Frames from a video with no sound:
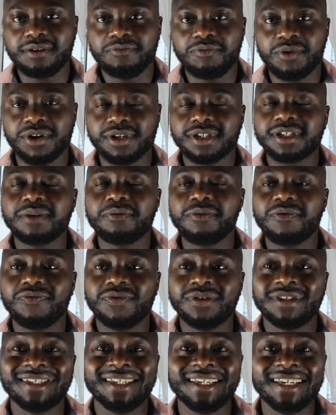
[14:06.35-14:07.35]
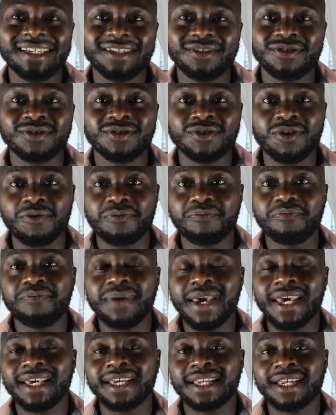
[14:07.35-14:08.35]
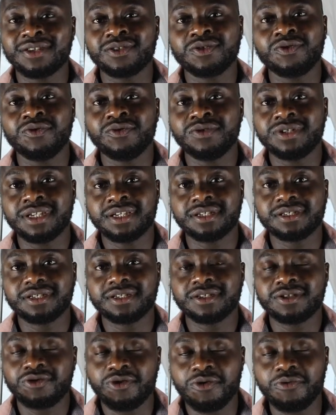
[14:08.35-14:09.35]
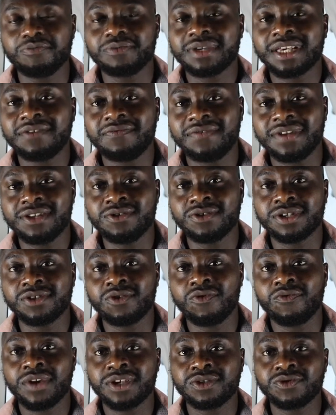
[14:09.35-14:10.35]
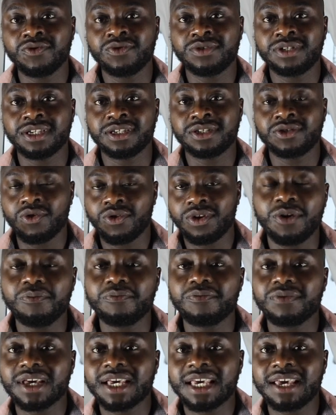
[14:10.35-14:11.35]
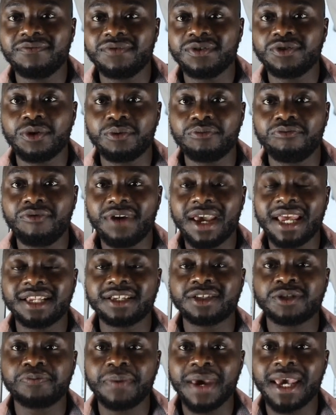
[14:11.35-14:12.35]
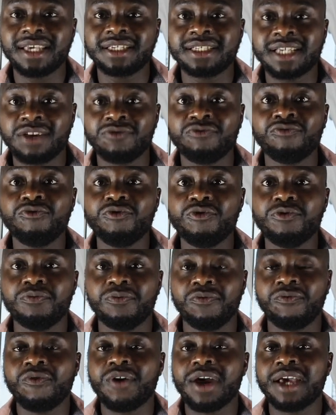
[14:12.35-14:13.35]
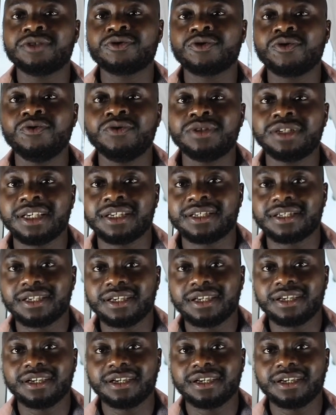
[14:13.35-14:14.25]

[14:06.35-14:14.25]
But some of you need to stop making excuses. Stop giving yourself excuses. Stop giving your brain space and room for excuses.